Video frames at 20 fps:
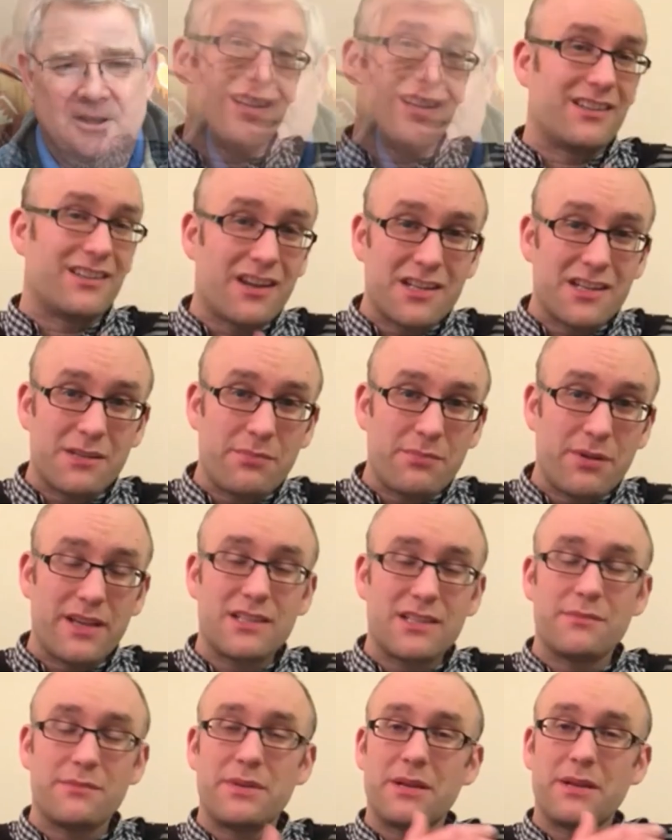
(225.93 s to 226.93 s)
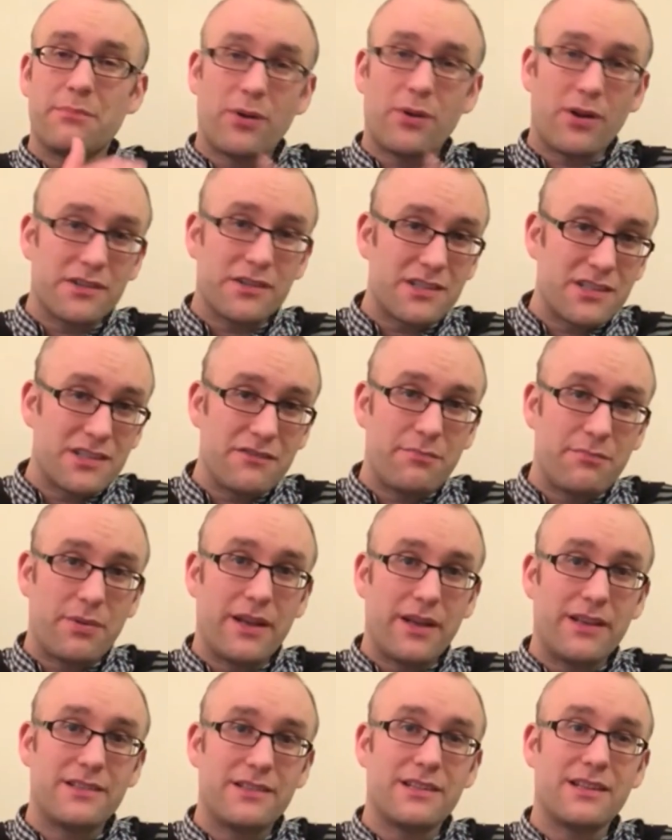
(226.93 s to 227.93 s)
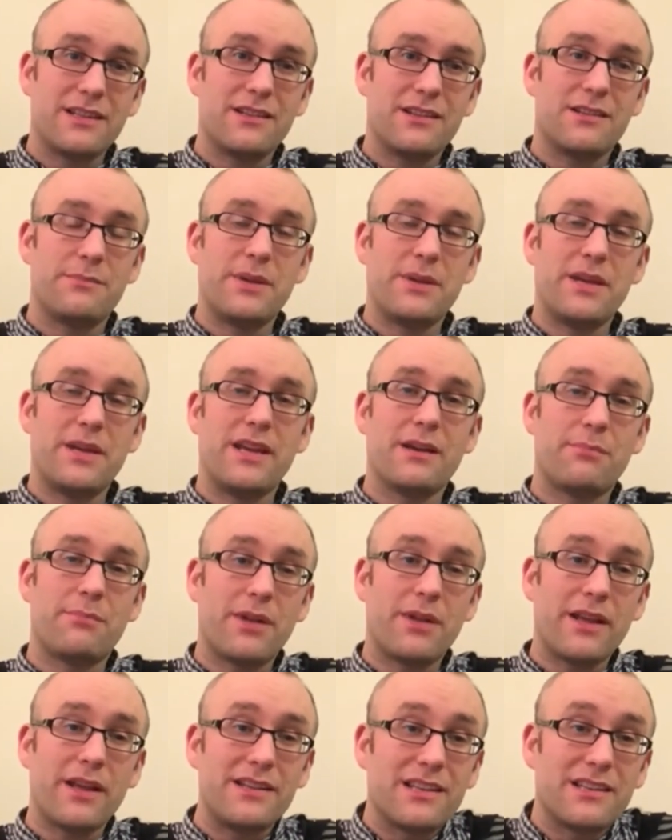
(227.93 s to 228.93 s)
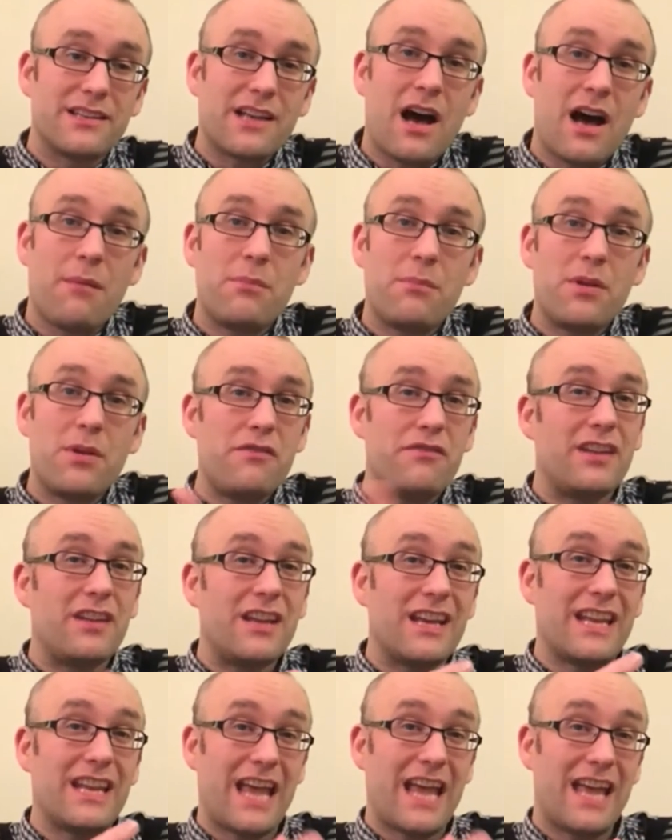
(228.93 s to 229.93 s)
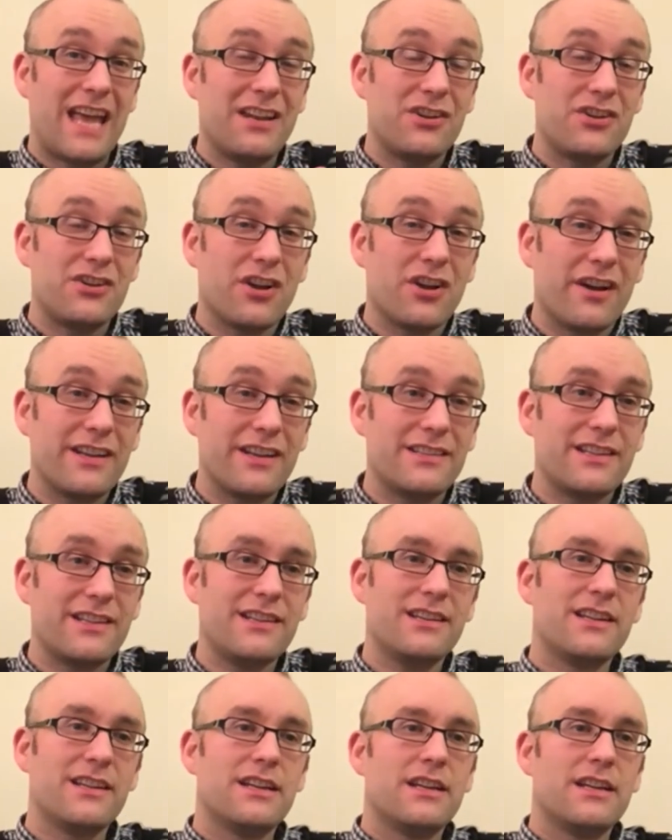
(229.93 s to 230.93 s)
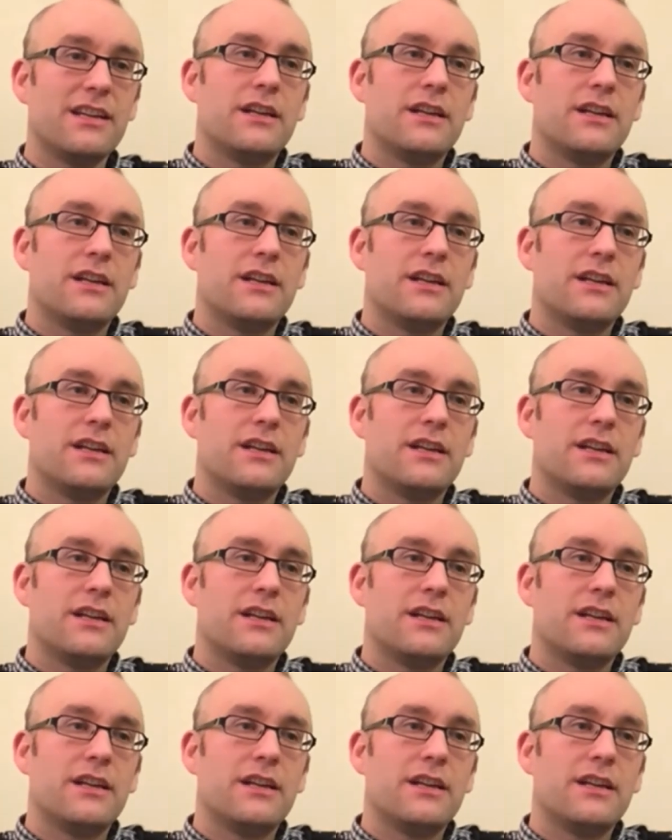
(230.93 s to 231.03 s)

An exciting place to be, a positive place to be, a place that's uplifting and energising,